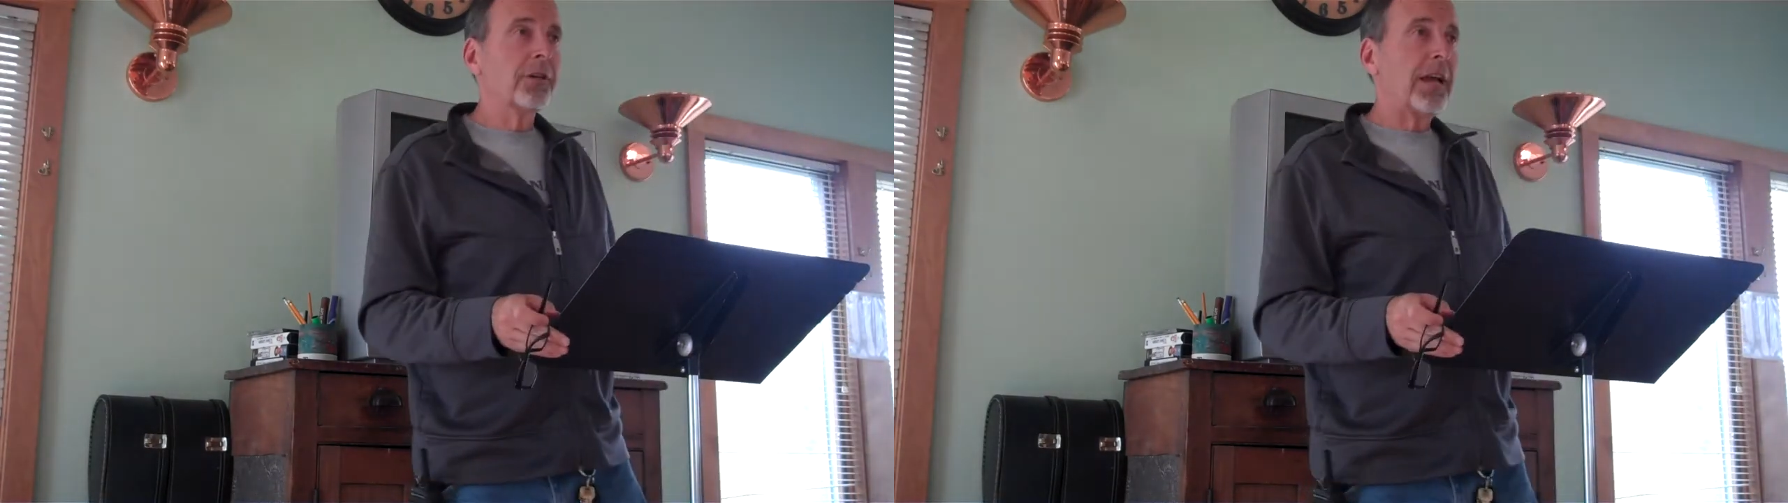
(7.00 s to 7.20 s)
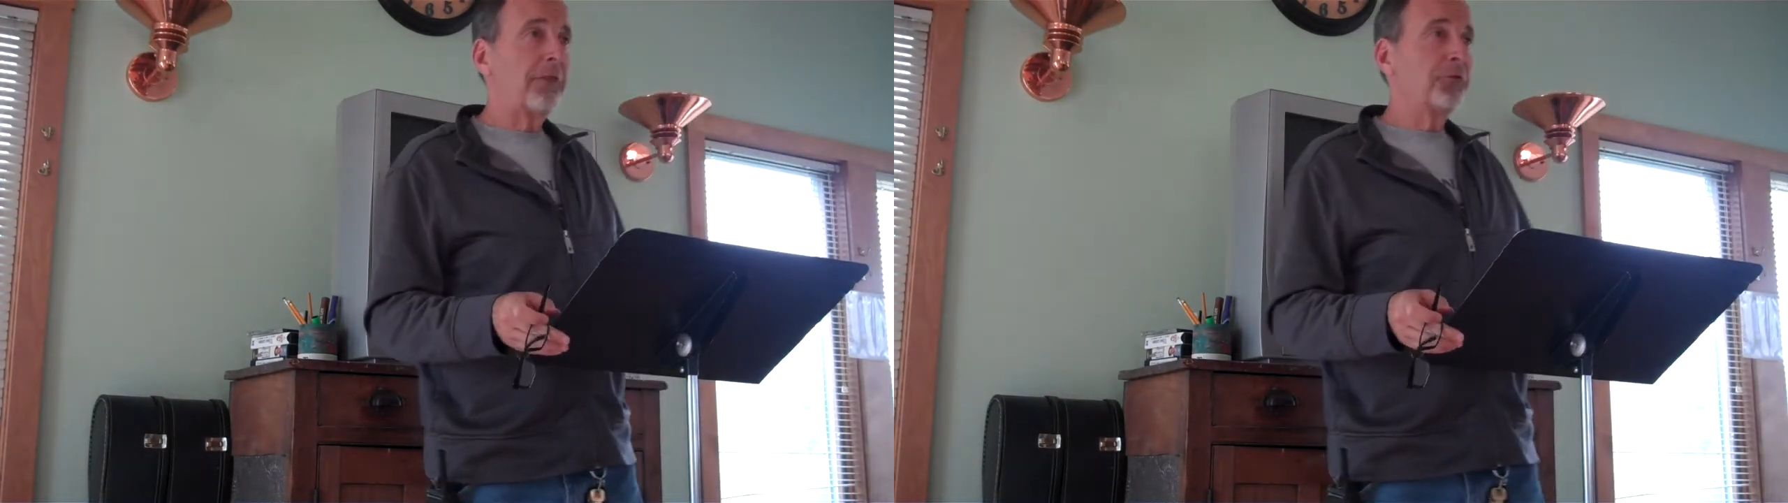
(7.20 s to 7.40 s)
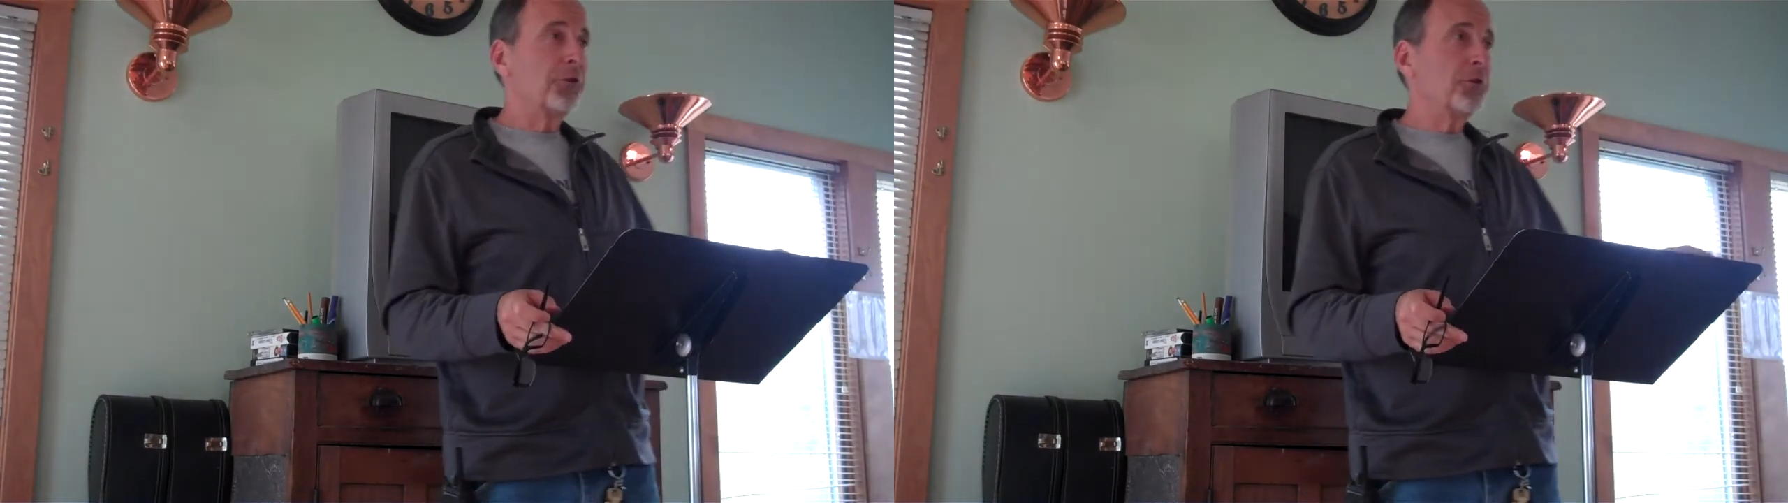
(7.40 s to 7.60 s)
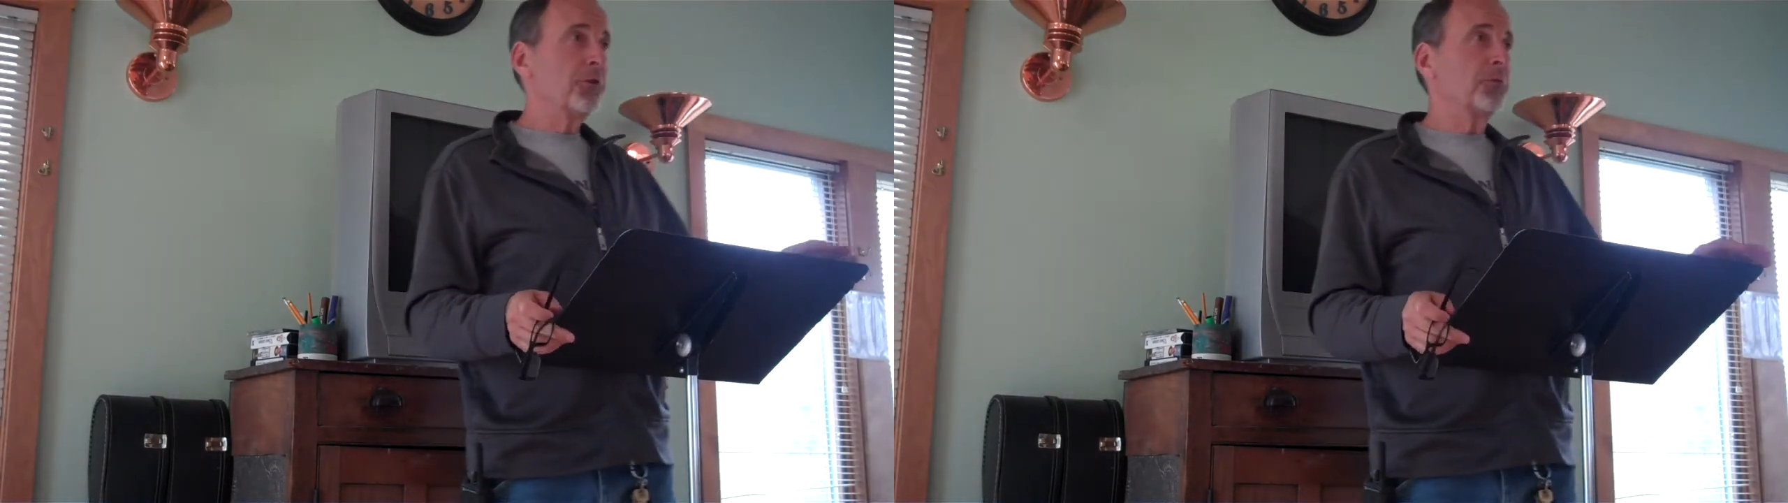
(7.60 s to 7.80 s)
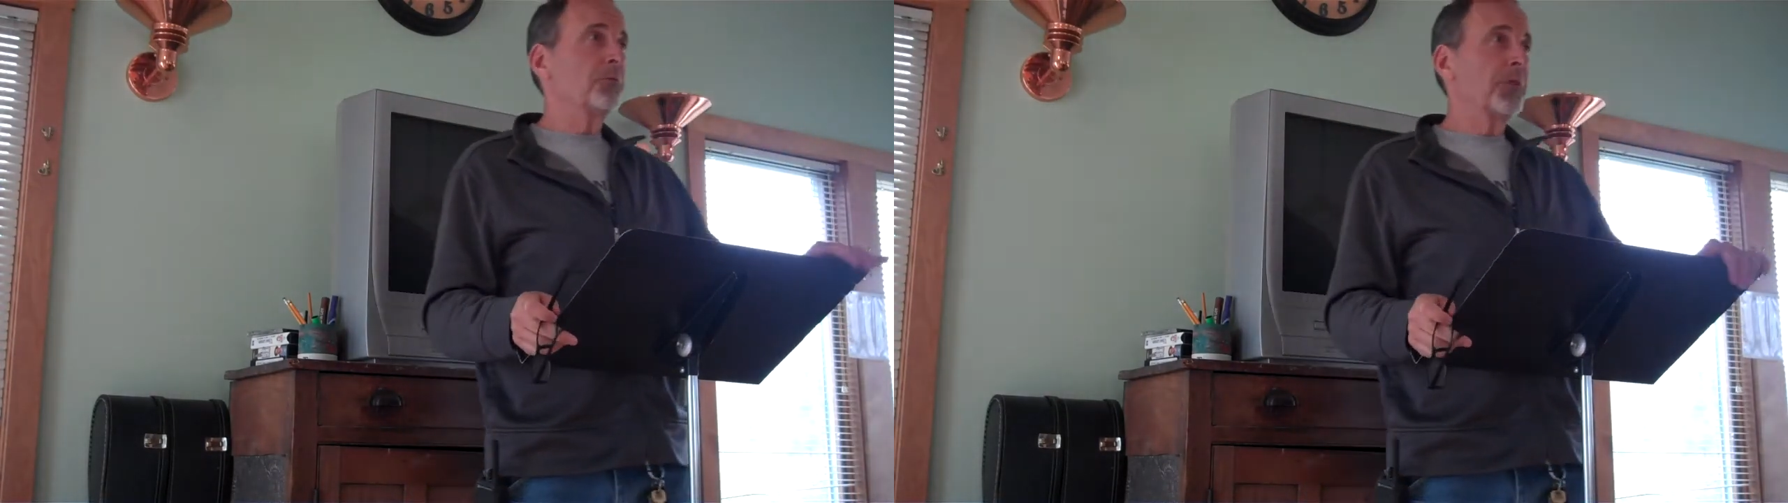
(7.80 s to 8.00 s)
good
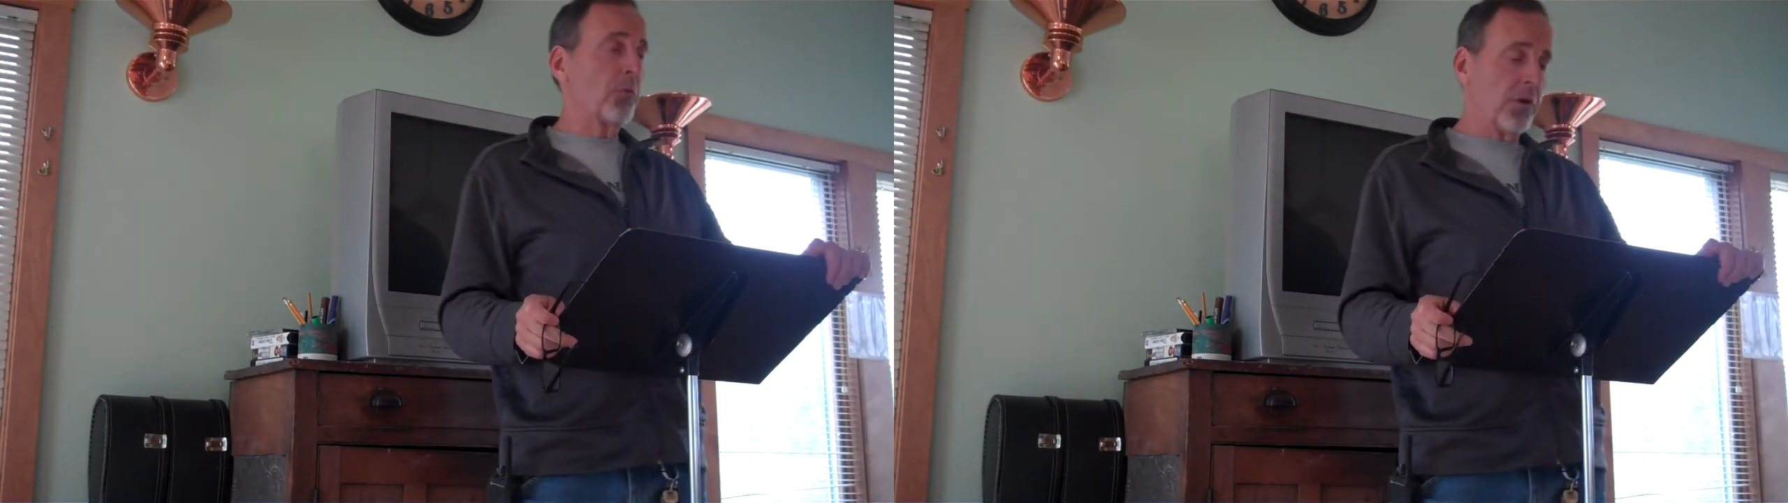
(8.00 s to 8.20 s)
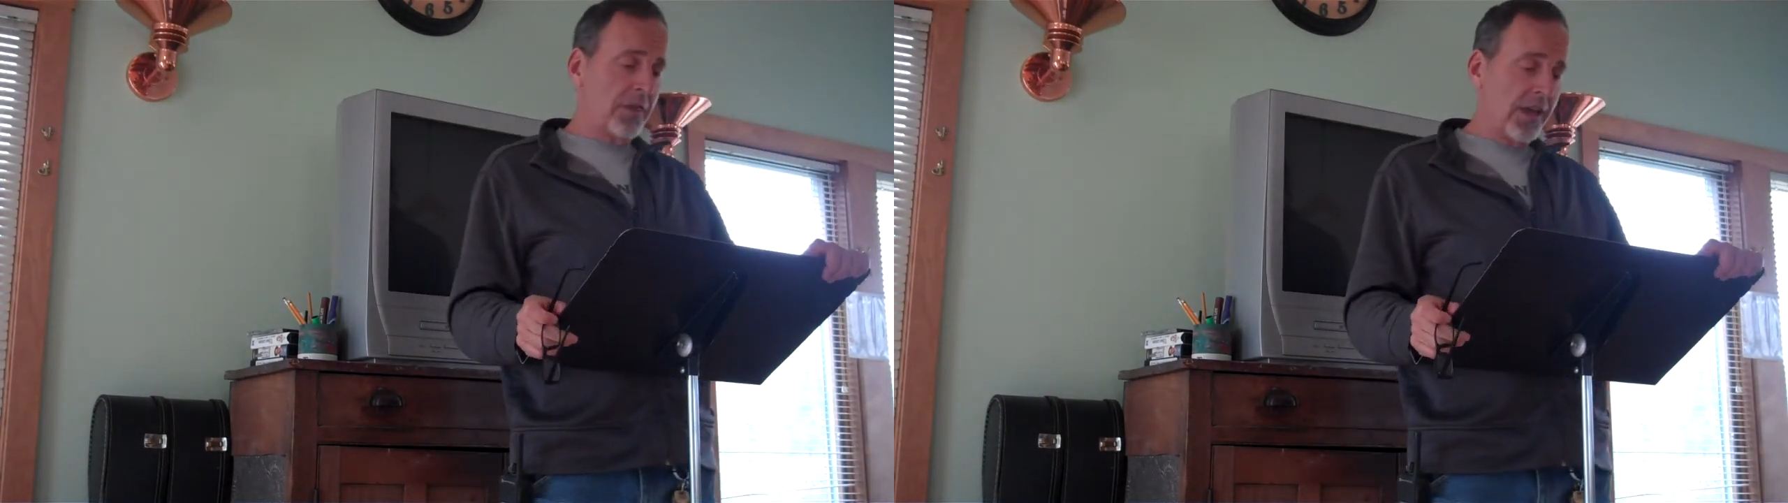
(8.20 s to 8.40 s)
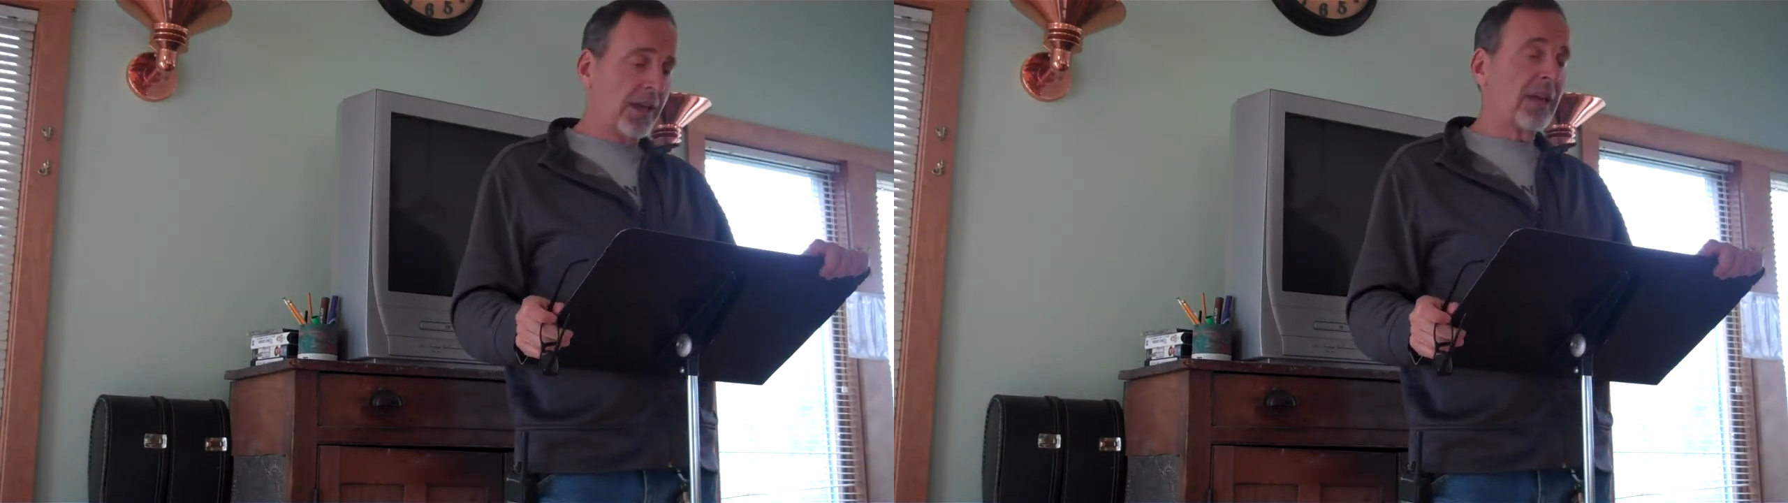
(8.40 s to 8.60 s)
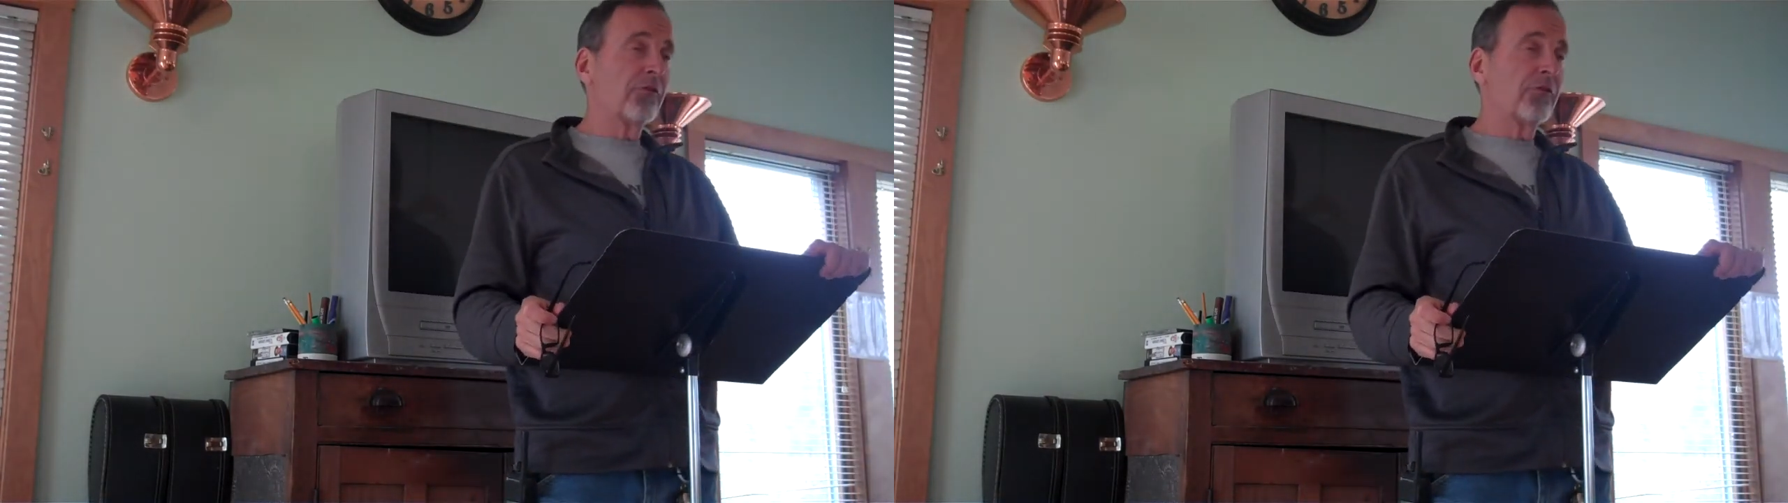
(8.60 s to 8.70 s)
afternoon. I want to thank